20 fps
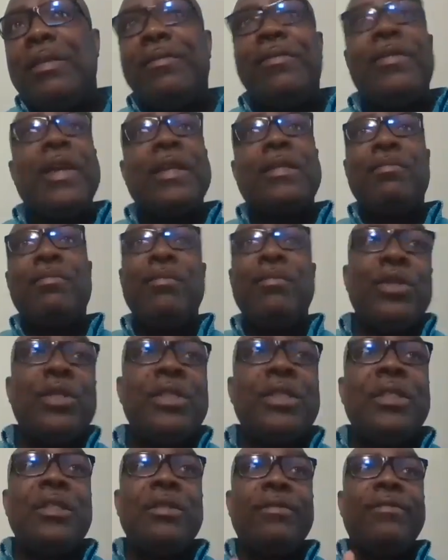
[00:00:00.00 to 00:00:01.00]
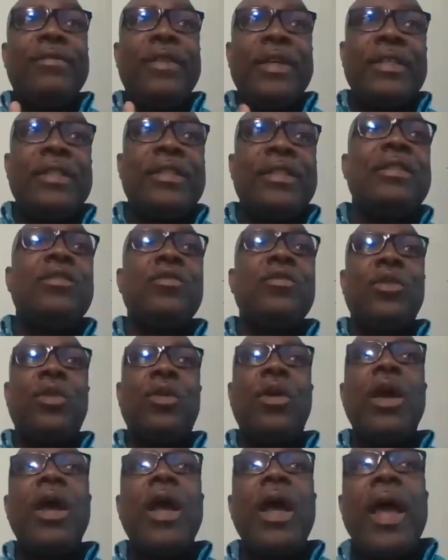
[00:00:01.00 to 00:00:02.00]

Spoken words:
In fact, most universities will not